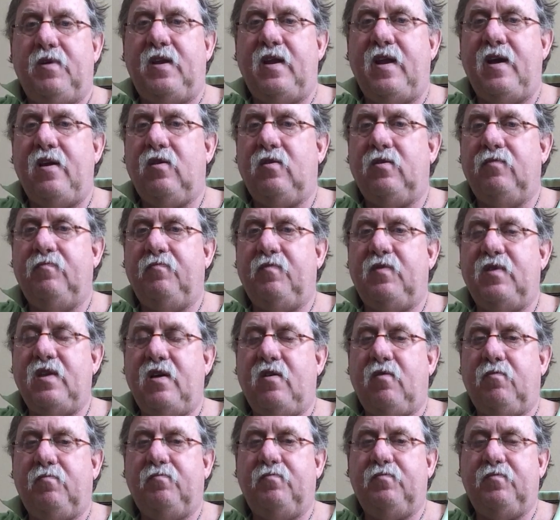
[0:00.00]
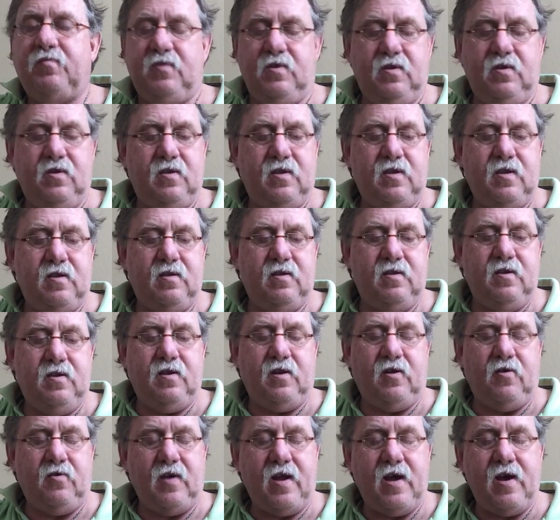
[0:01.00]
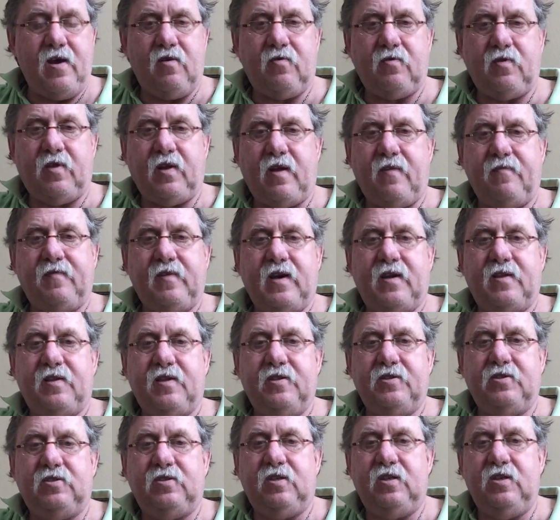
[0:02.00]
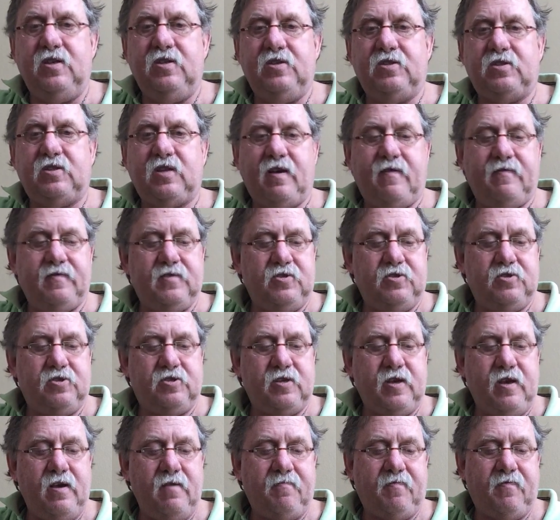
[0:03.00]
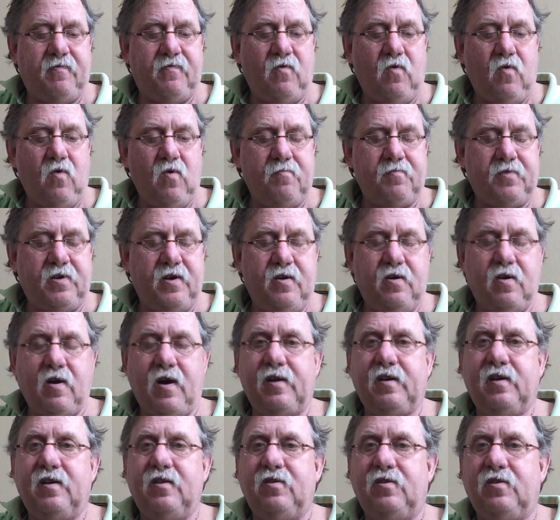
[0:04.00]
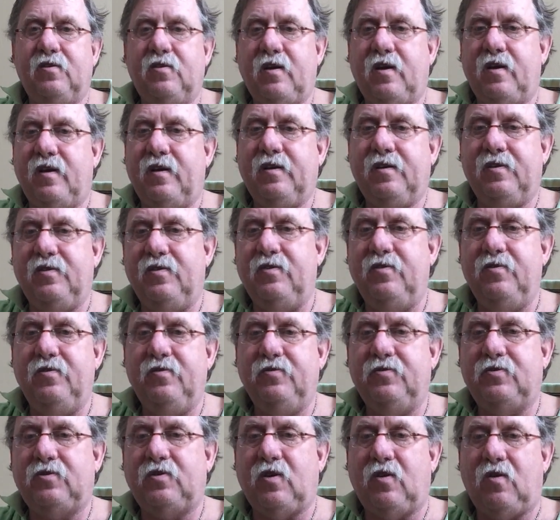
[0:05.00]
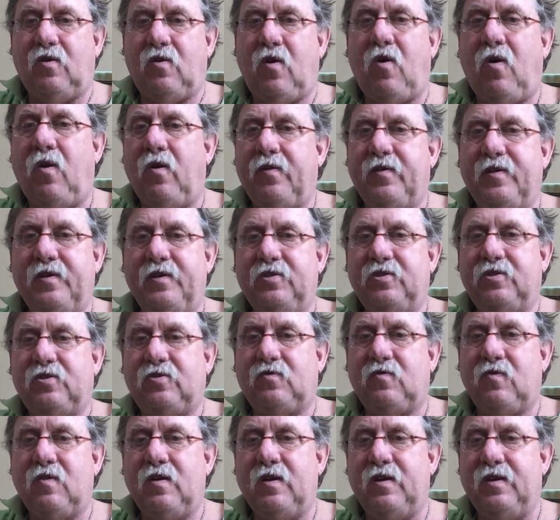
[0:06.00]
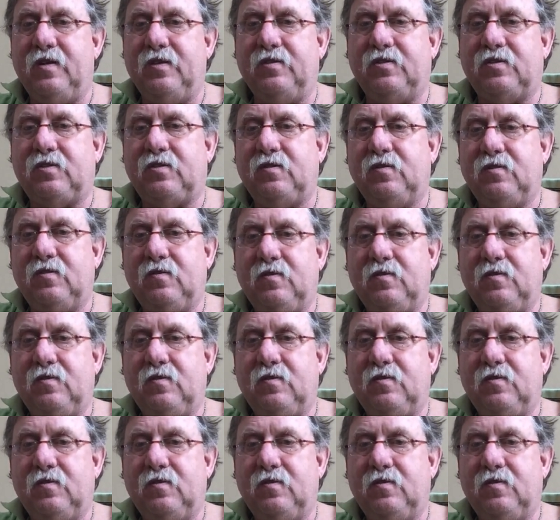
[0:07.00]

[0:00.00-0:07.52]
now, you know, now that I've got this D7 shape formed here, I can use all of these strings. So